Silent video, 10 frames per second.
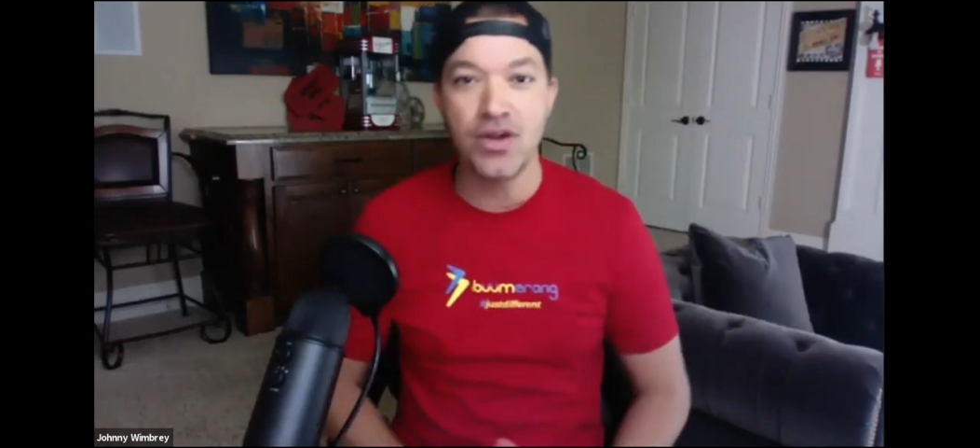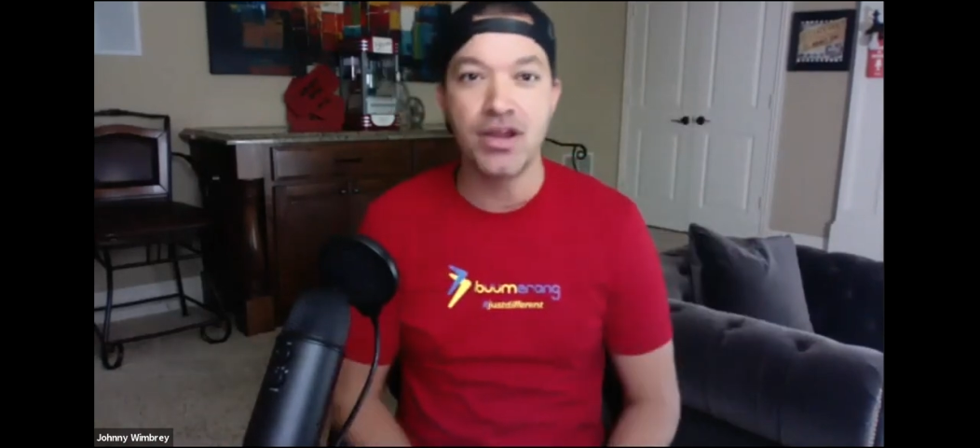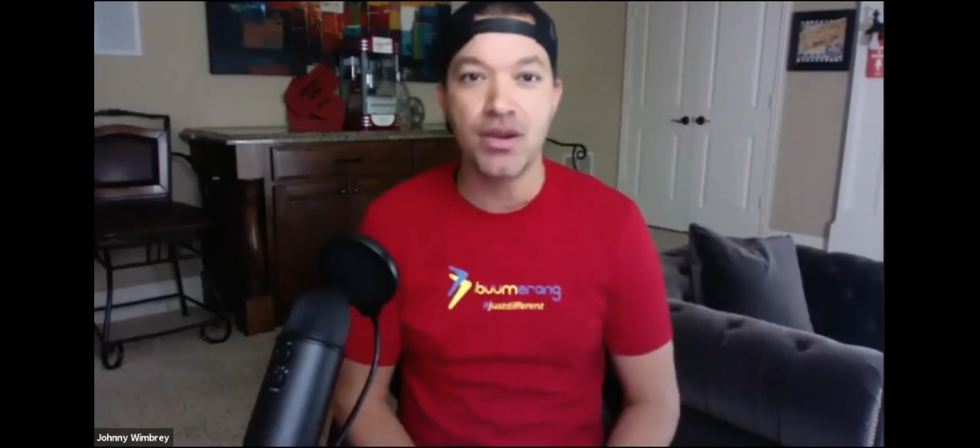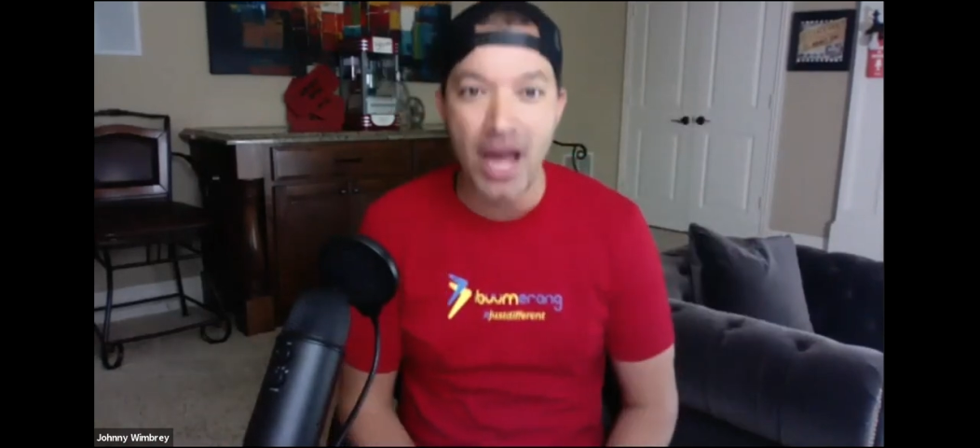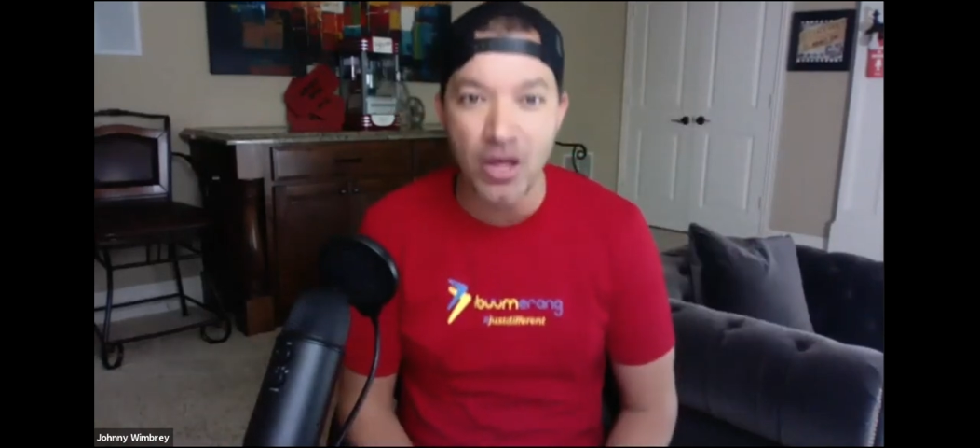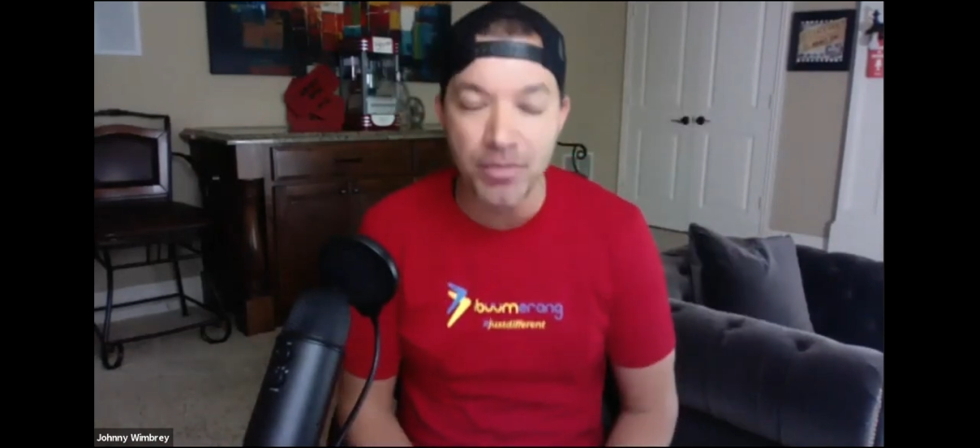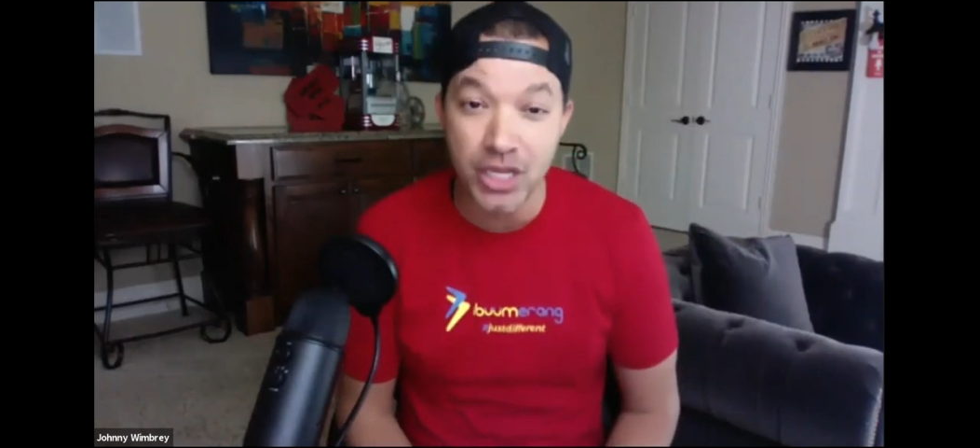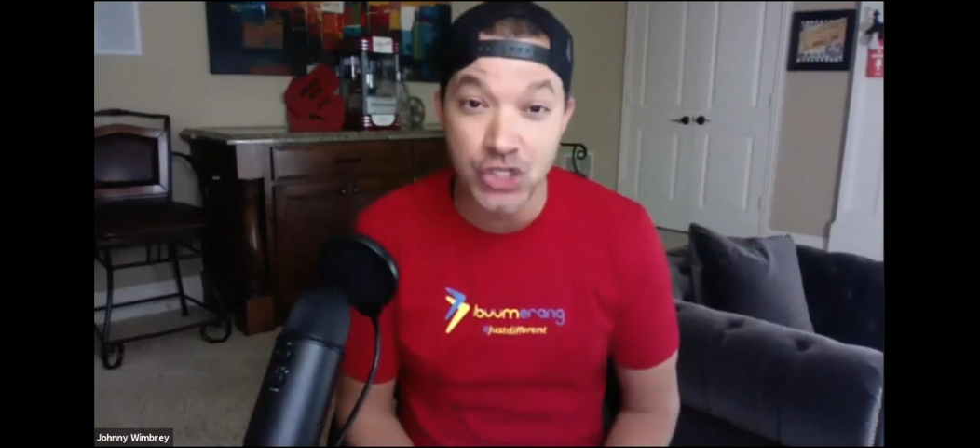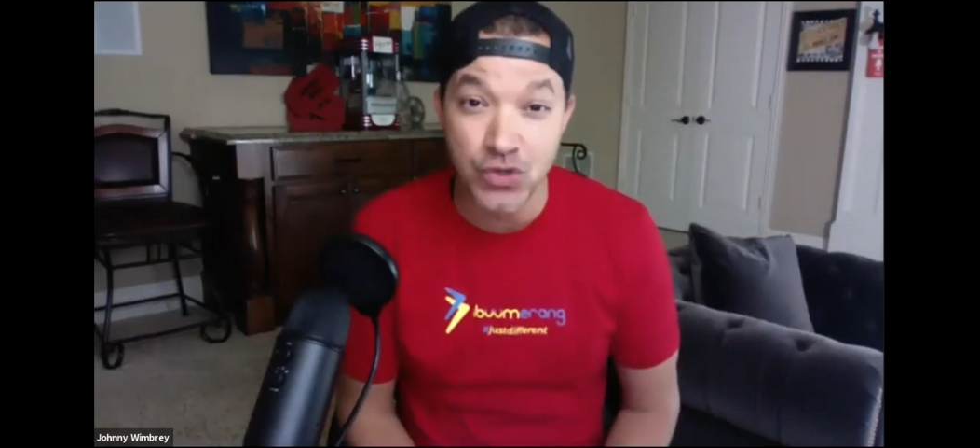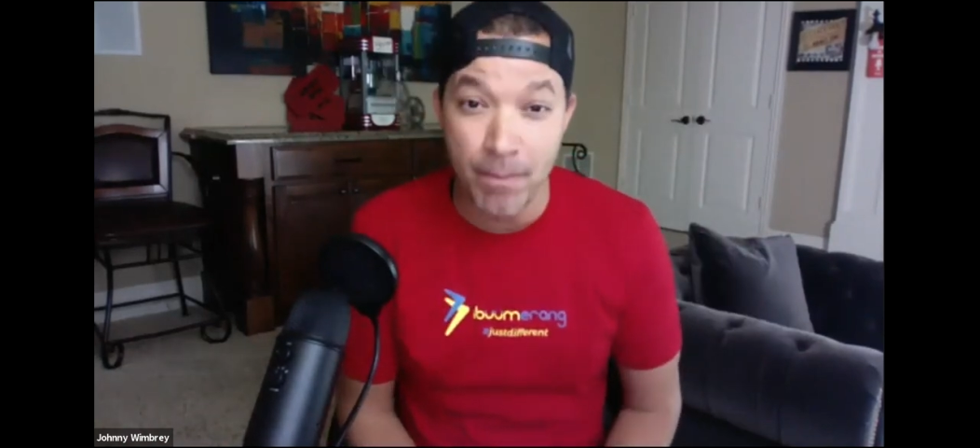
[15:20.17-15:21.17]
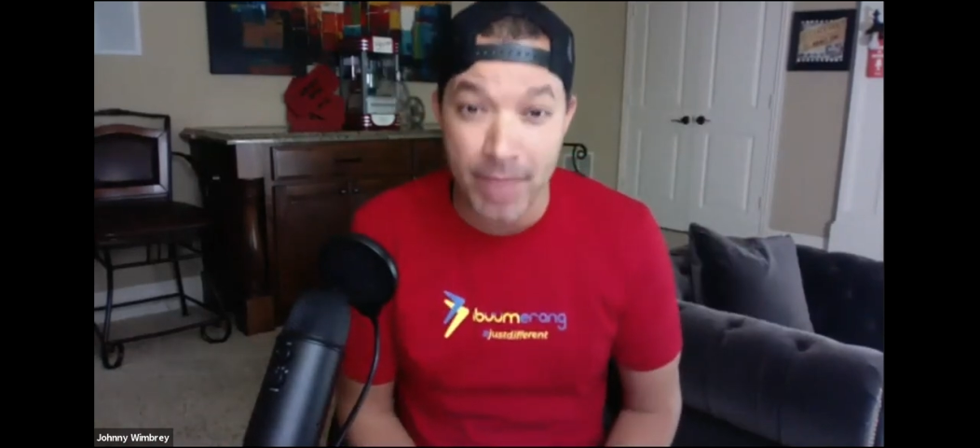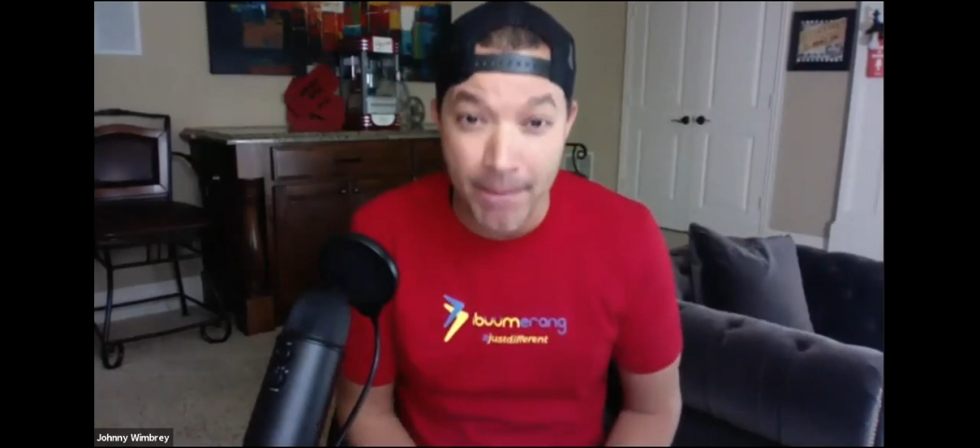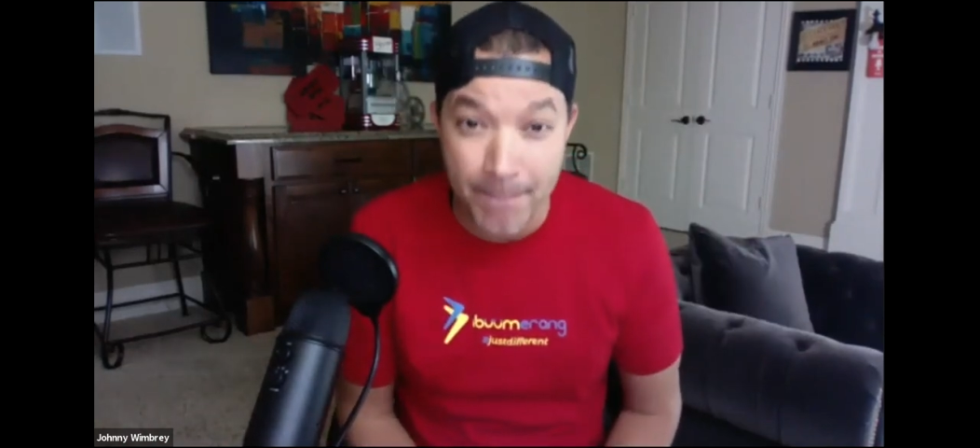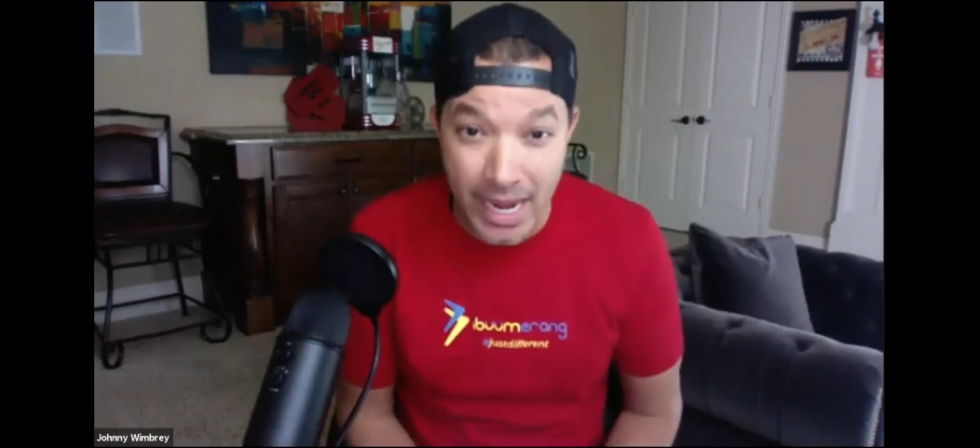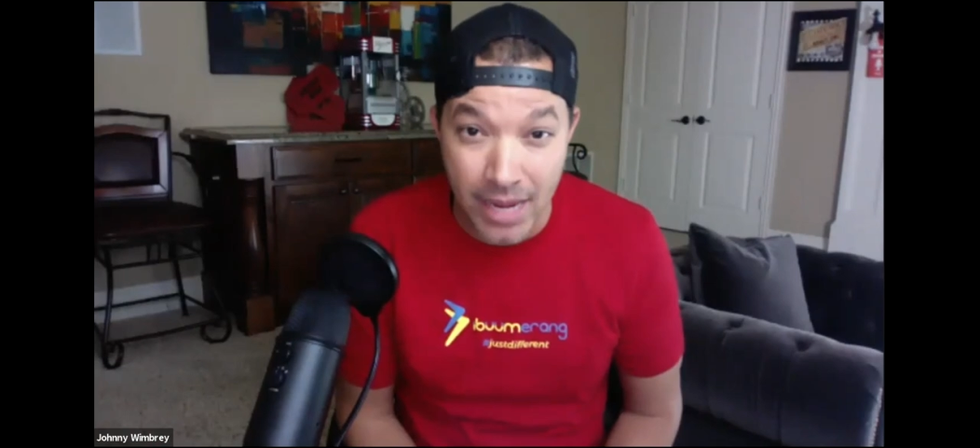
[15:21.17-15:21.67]
your mouth because you're a
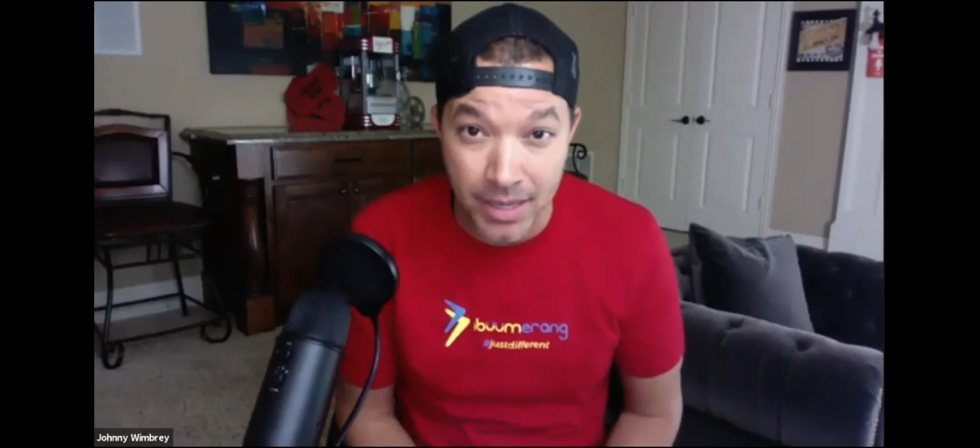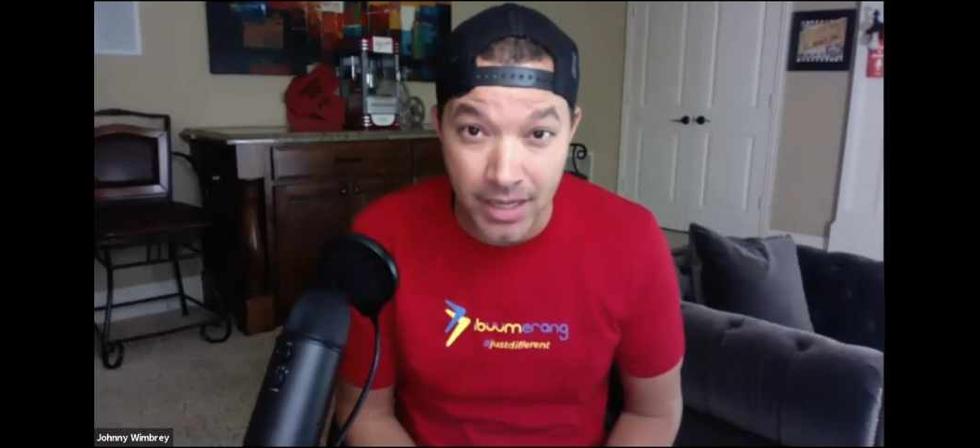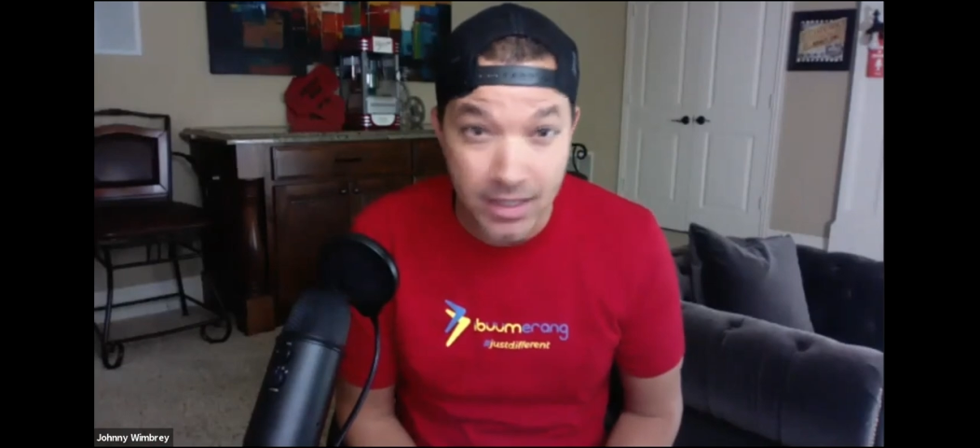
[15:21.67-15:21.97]
big baby.